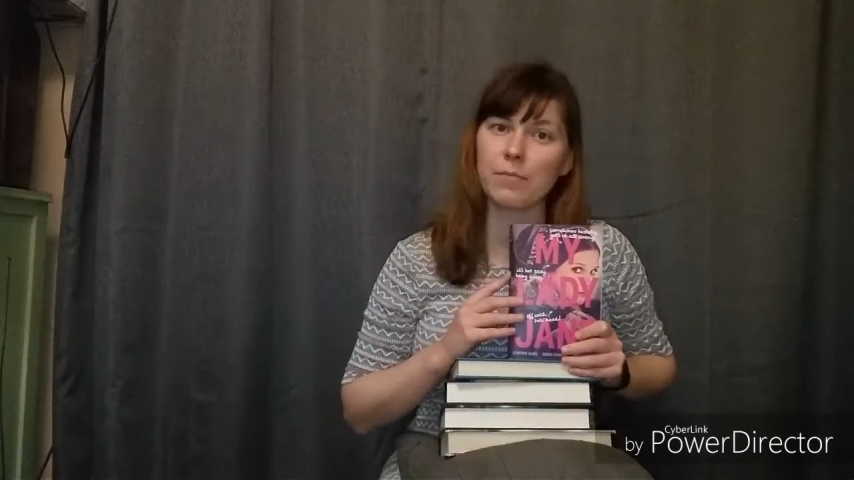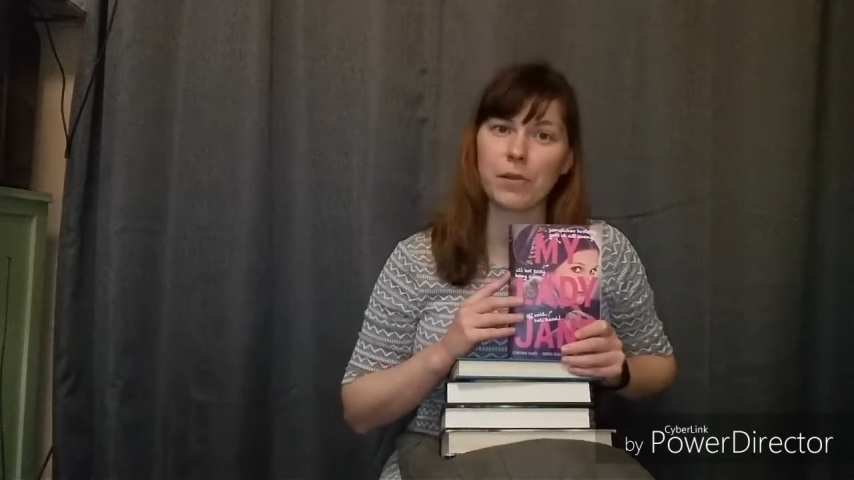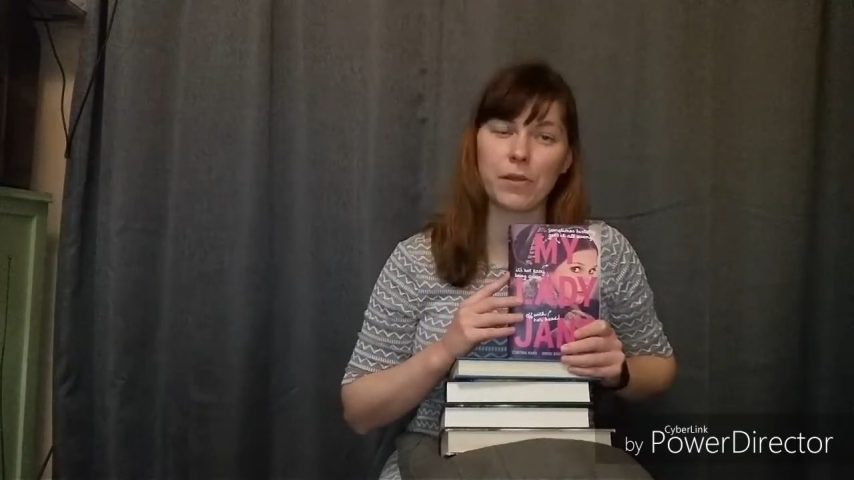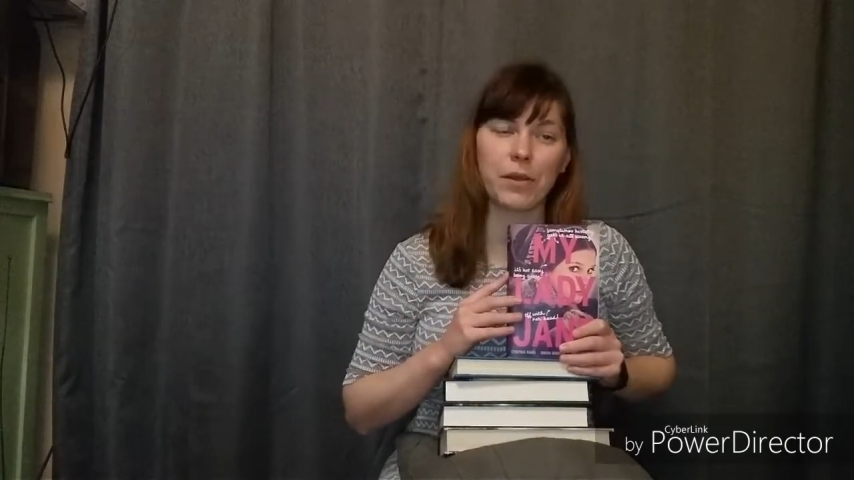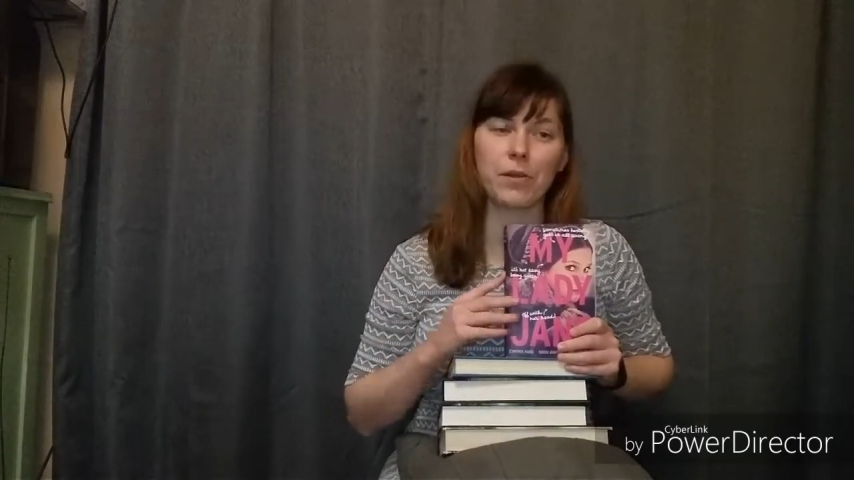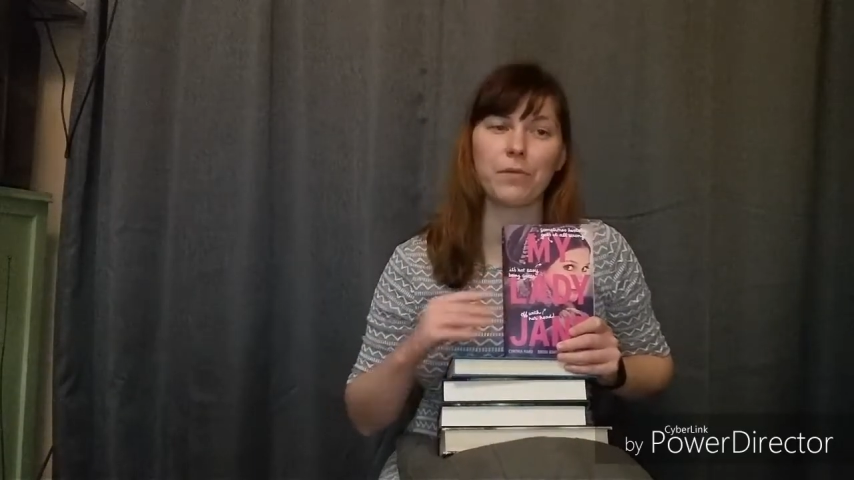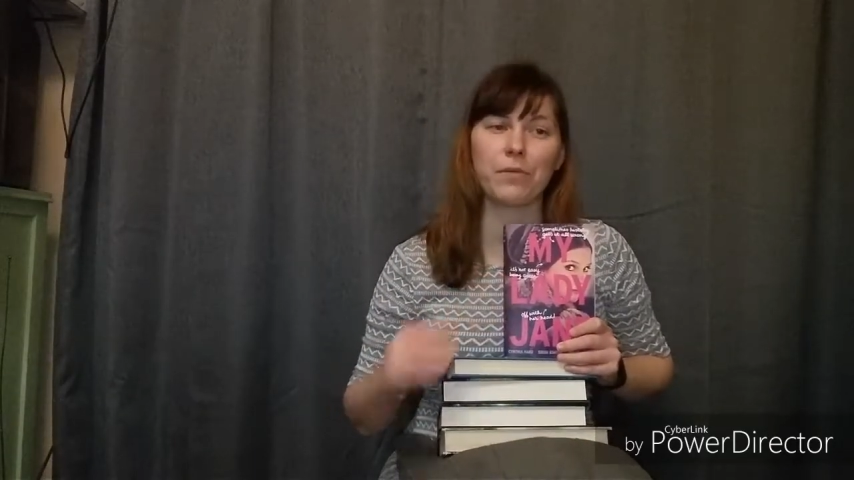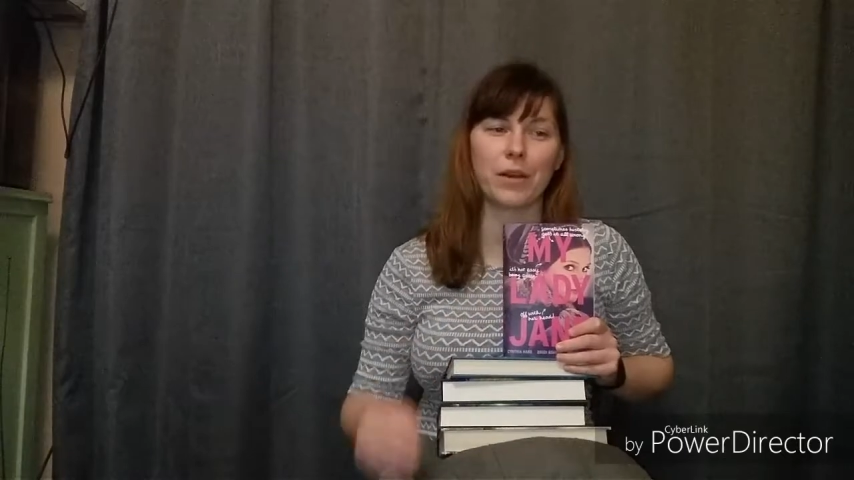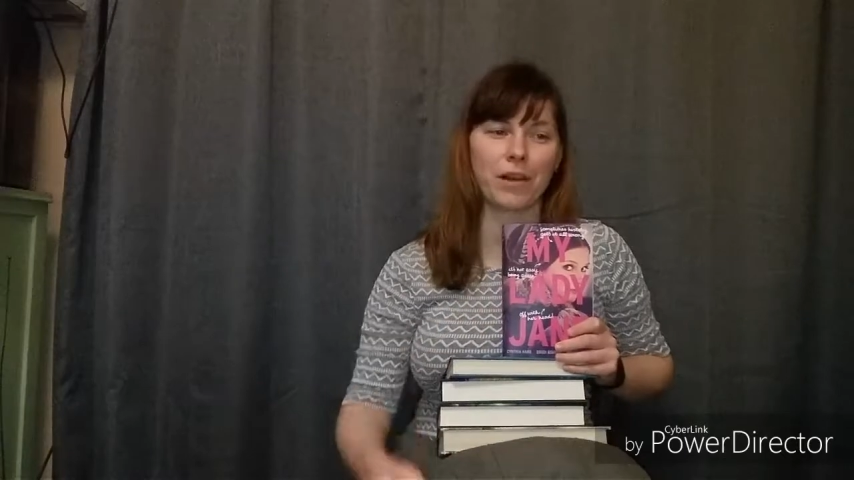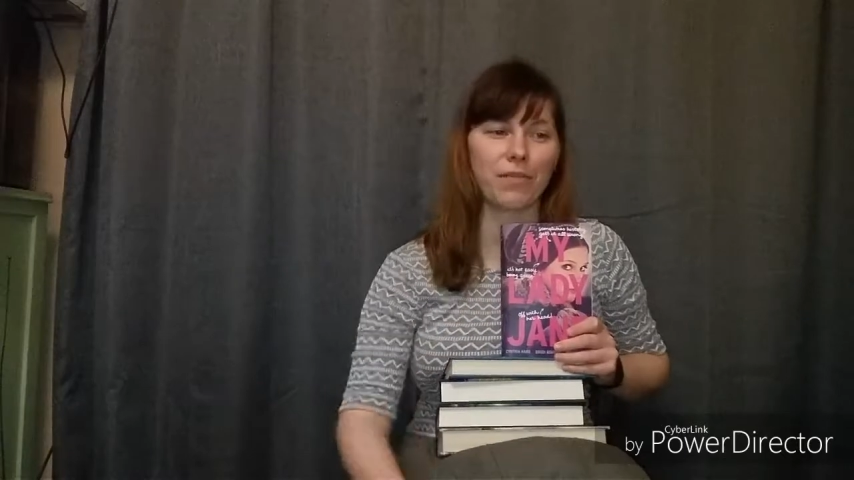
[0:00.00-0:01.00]
below
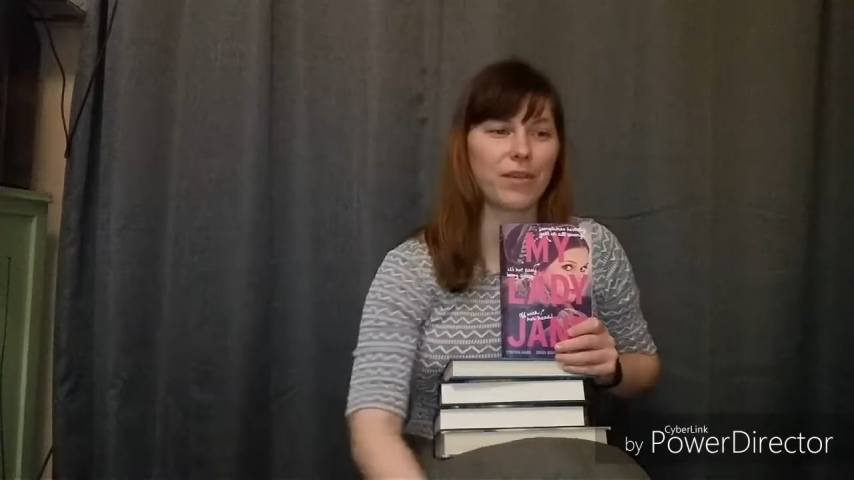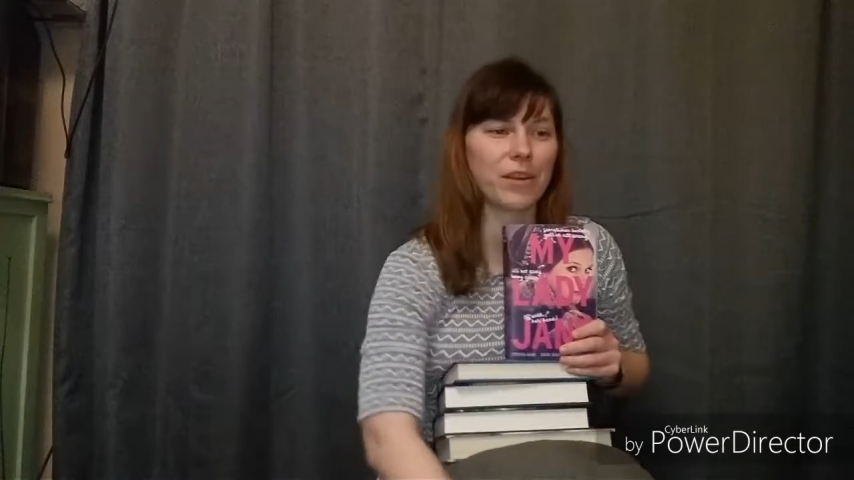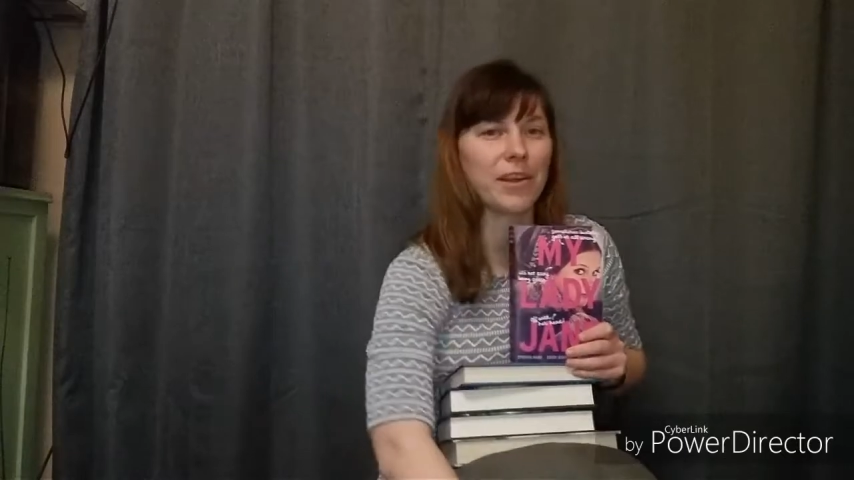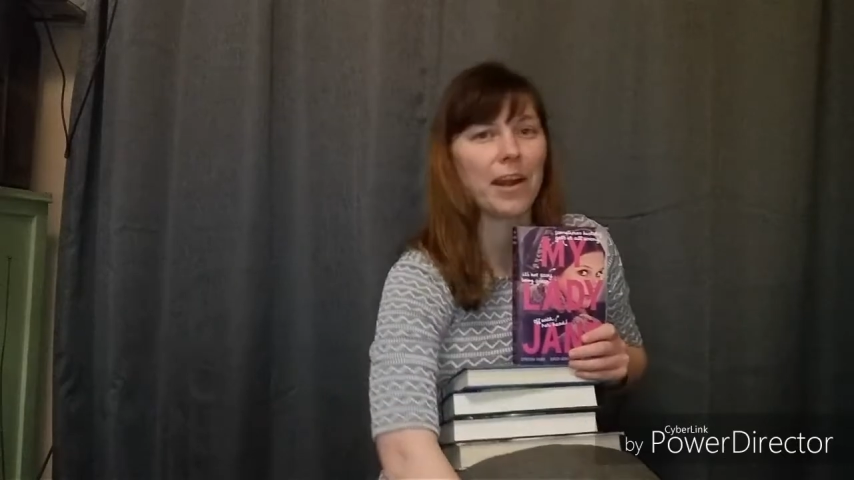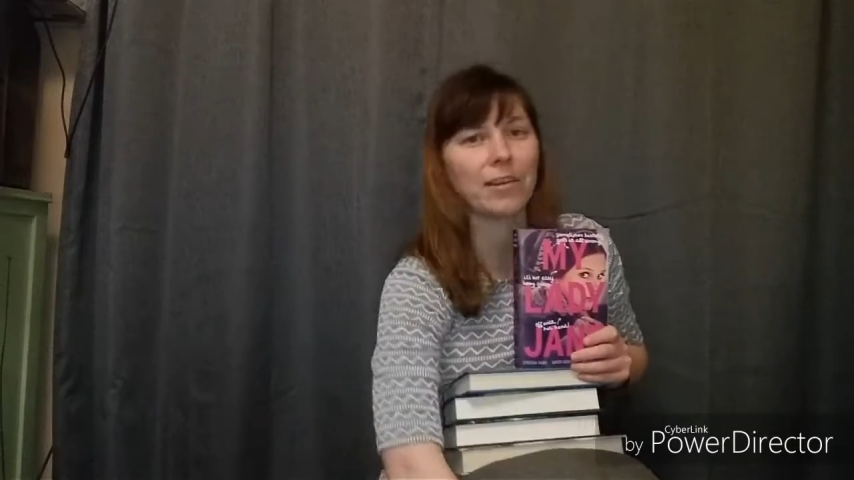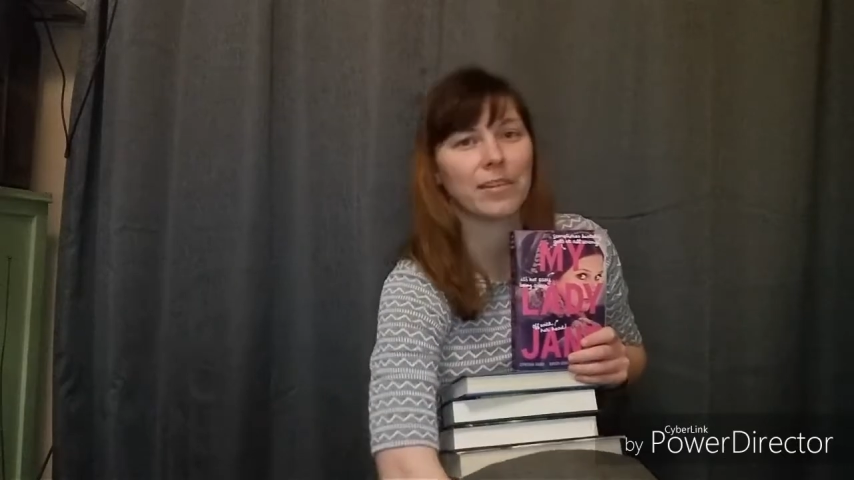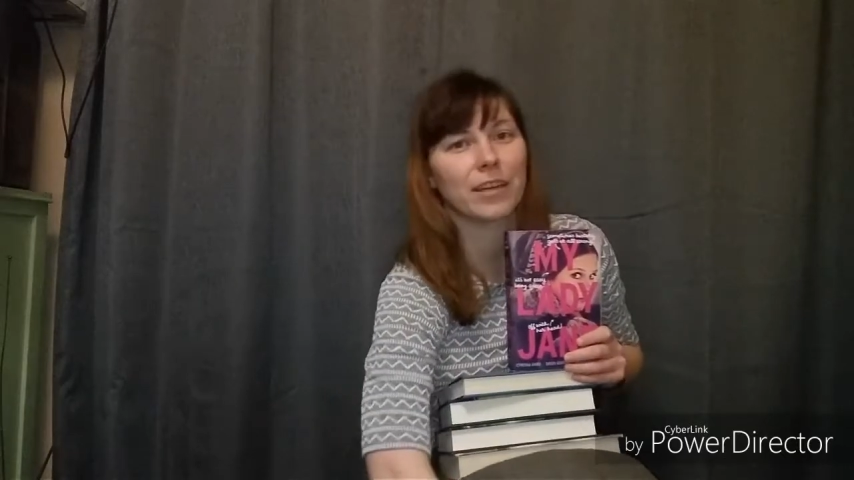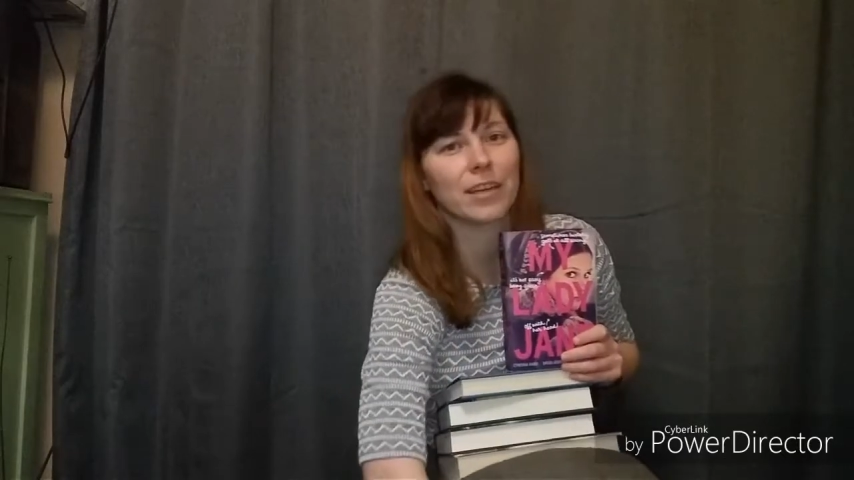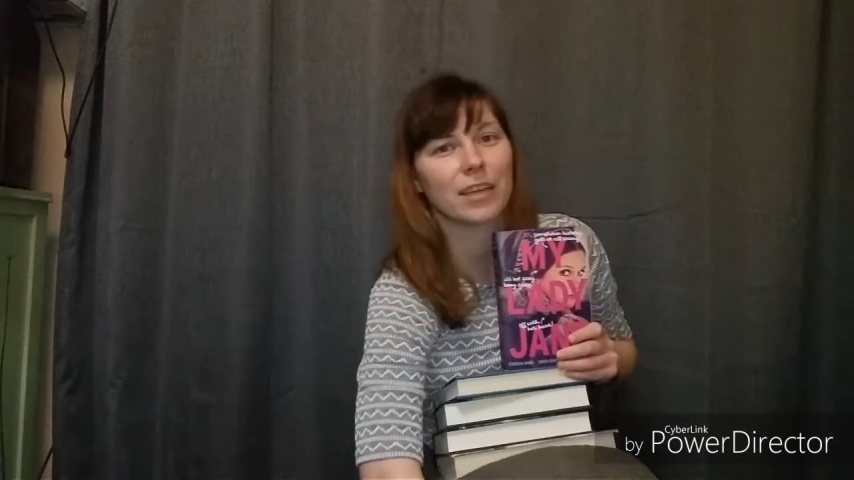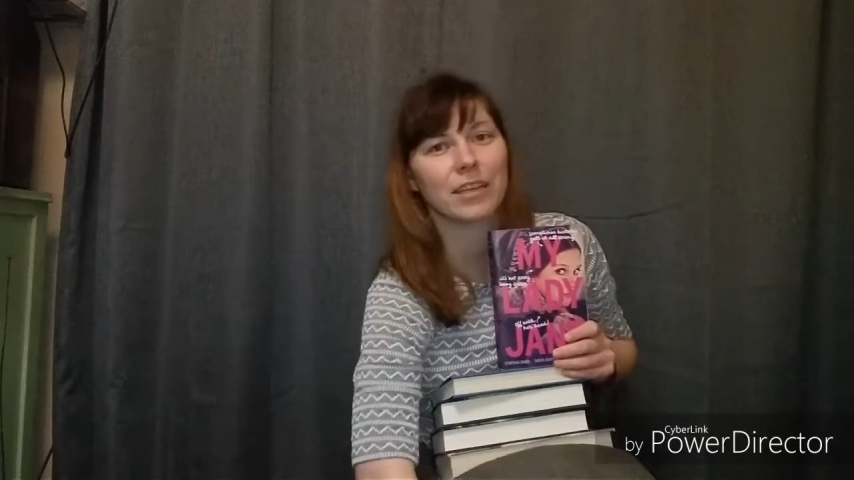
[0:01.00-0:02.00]
when I figure out what
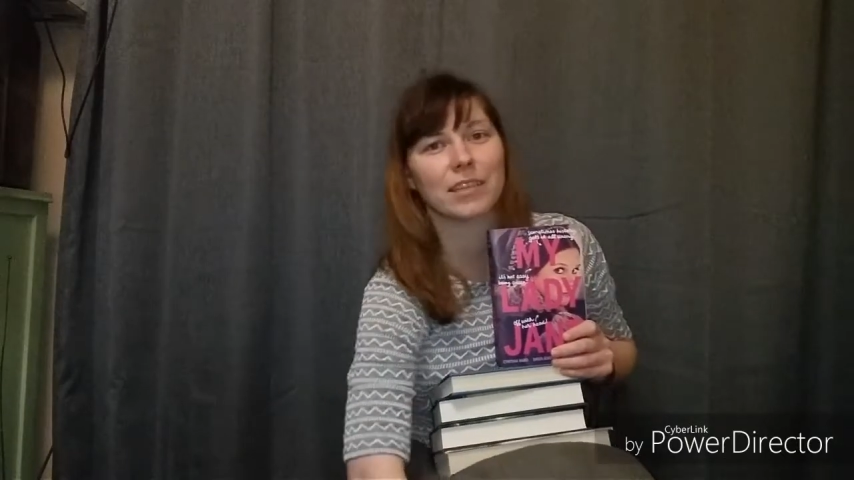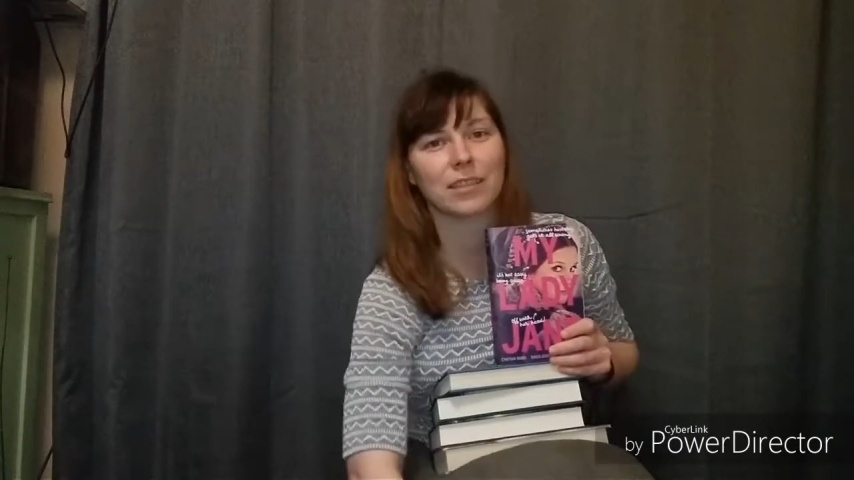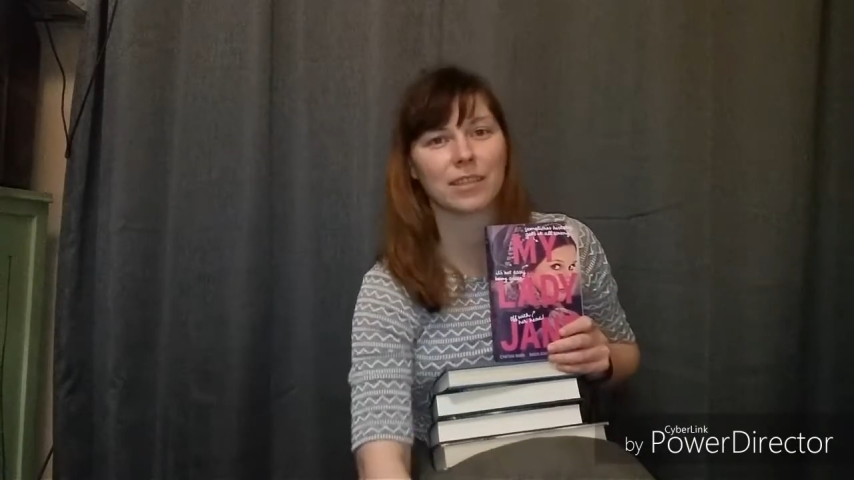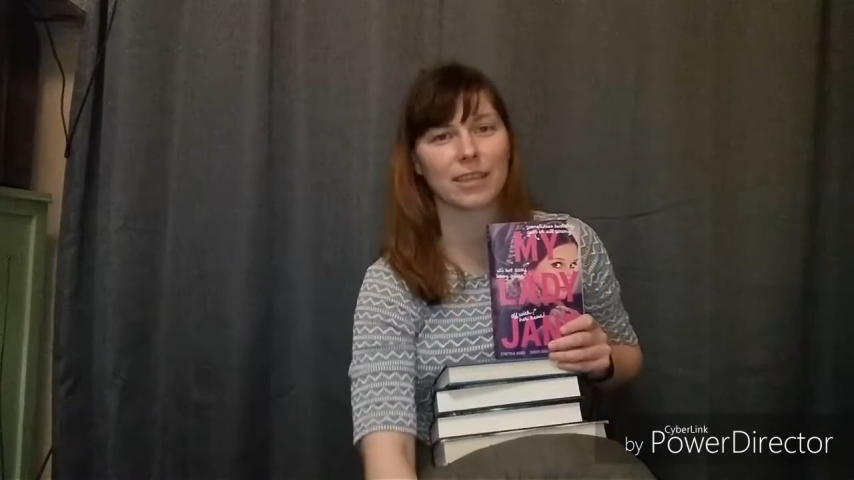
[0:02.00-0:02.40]
it is